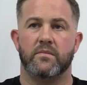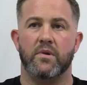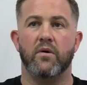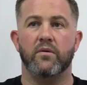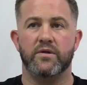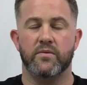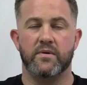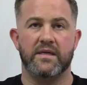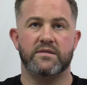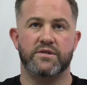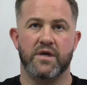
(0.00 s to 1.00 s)
not only do I
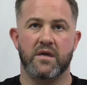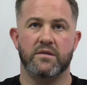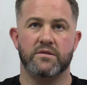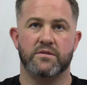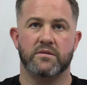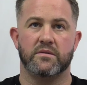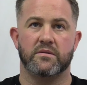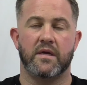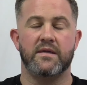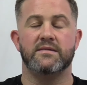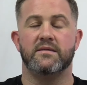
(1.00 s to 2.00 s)
need to change,
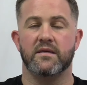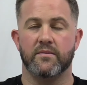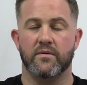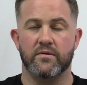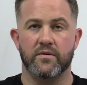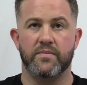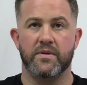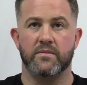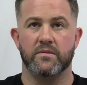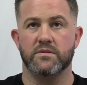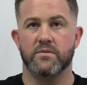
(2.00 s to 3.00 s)
I need to think about other
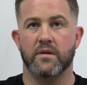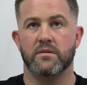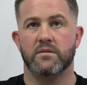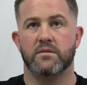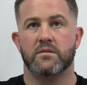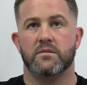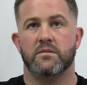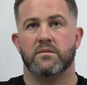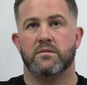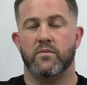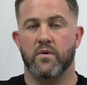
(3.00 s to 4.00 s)
people as well
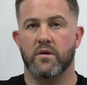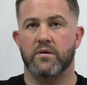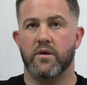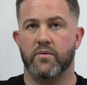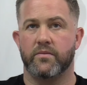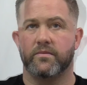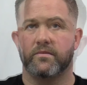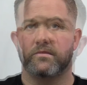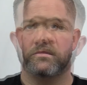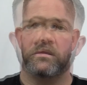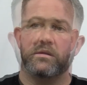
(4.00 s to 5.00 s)
and what I do.
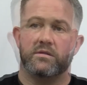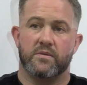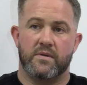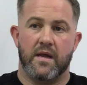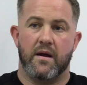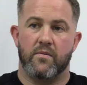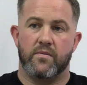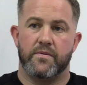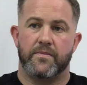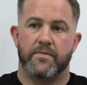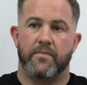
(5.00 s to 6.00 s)
So now,
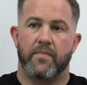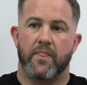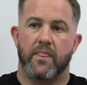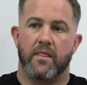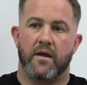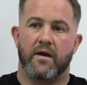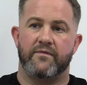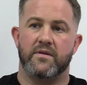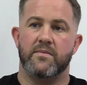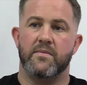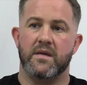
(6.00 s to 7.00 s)

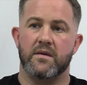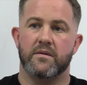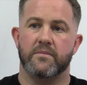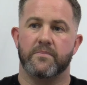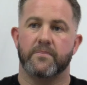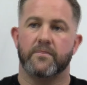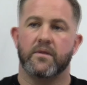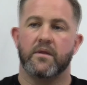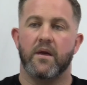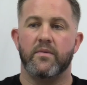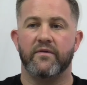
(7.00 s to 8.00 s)
after the meeting,
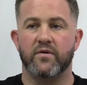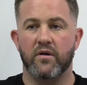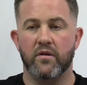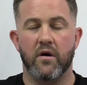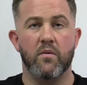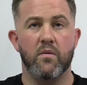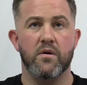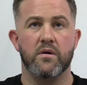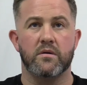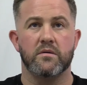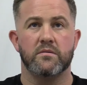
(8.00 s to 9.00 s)
I've done a lot of
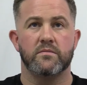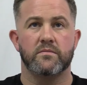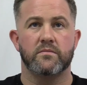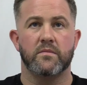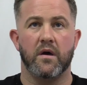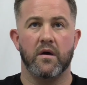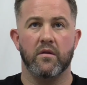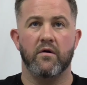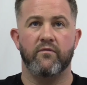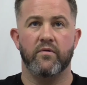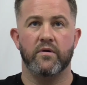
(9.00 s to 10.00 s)
work.
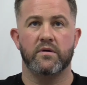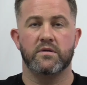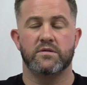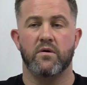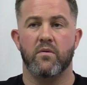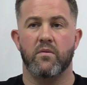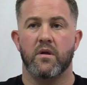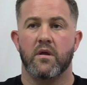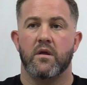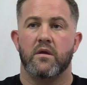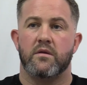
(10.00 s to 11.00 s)
So
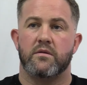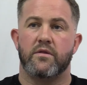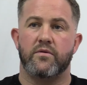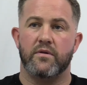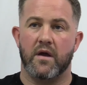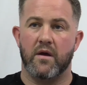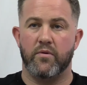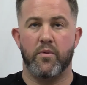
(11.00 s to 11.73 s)
through the help of